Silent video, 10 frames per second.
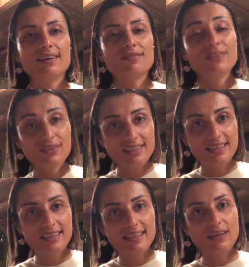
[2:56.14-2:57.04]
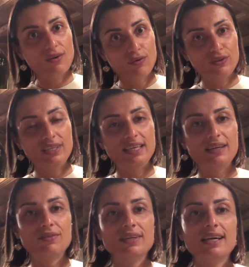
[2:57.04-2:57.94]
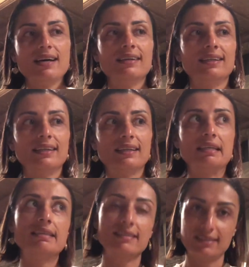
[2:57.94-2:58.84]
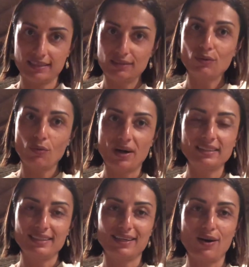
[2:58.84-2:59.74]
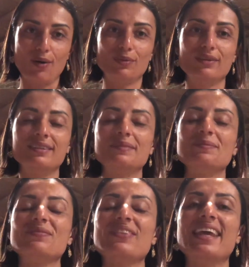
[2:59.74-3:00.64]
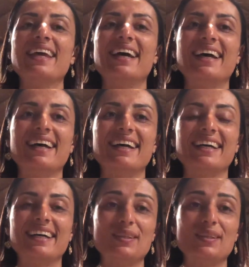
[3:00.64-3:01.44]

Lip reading: Viognier over the area. It's still quite uncommon. It